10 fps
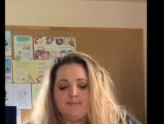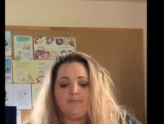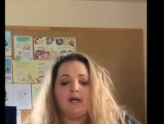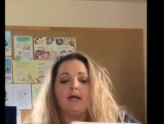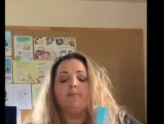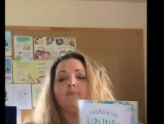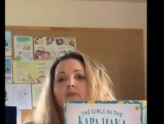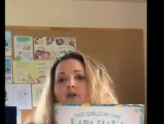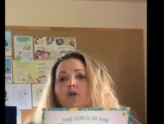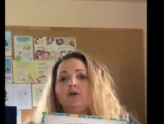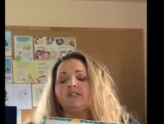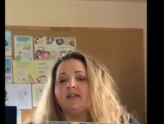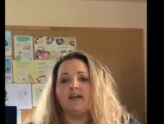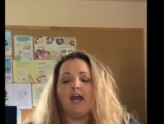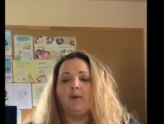um, the girls in
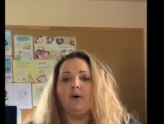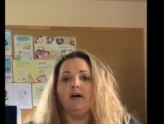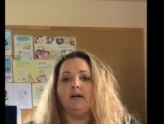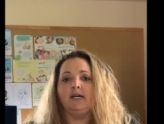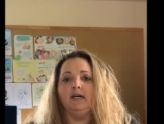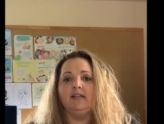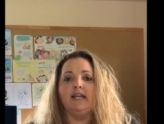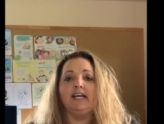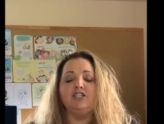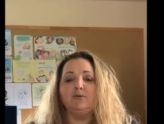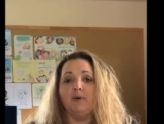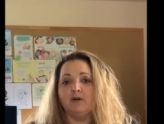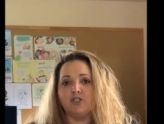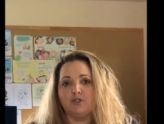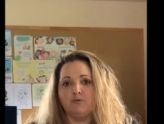the kapa haka that Angie
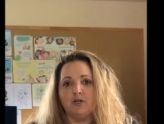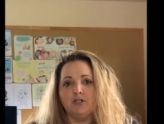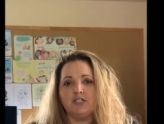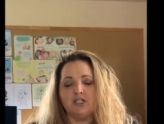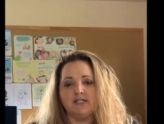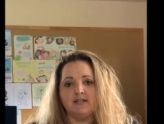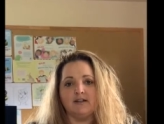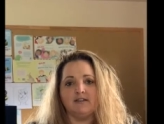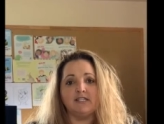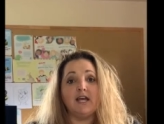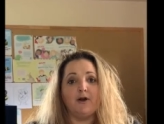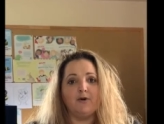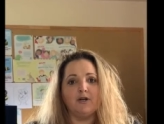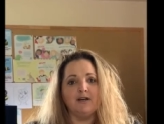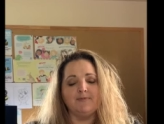Belcher wrote. She's another
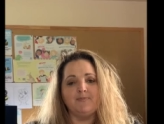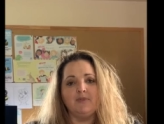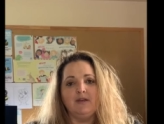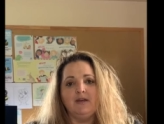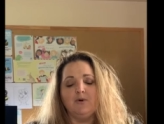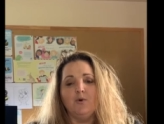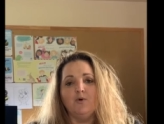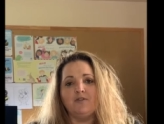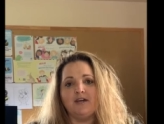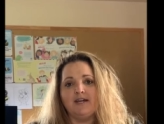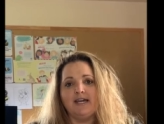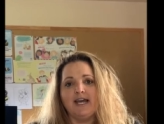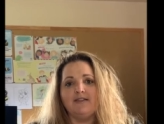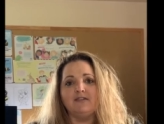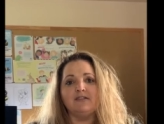Tauranga author
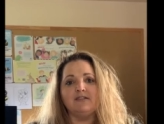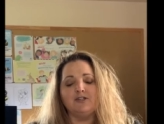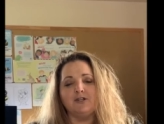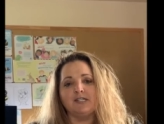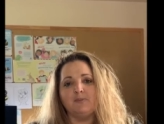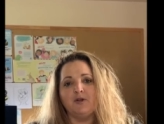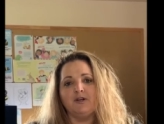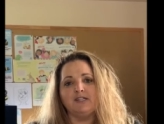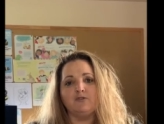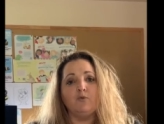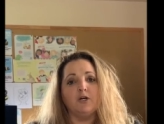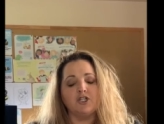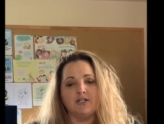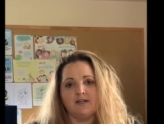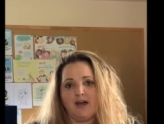and this is her experience of
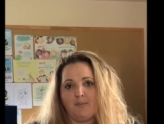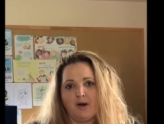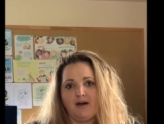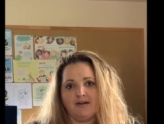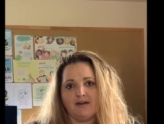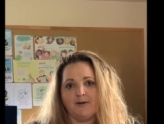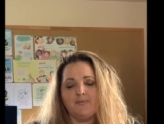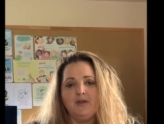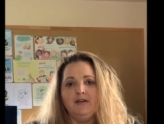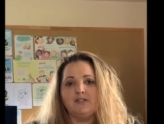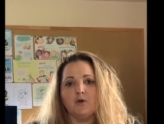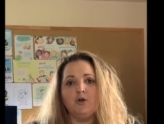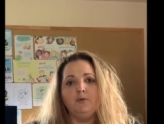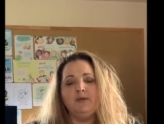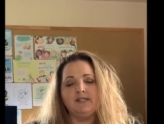watching the kapa haka. So it
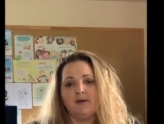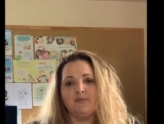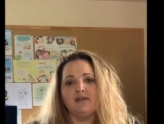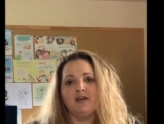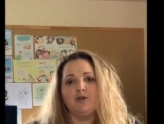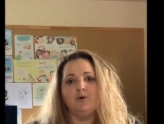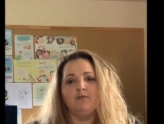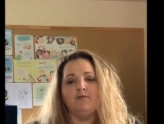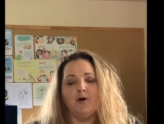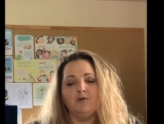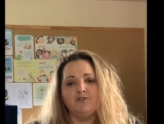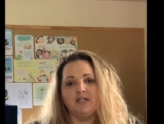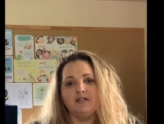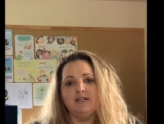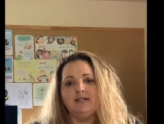could be something that you're involved in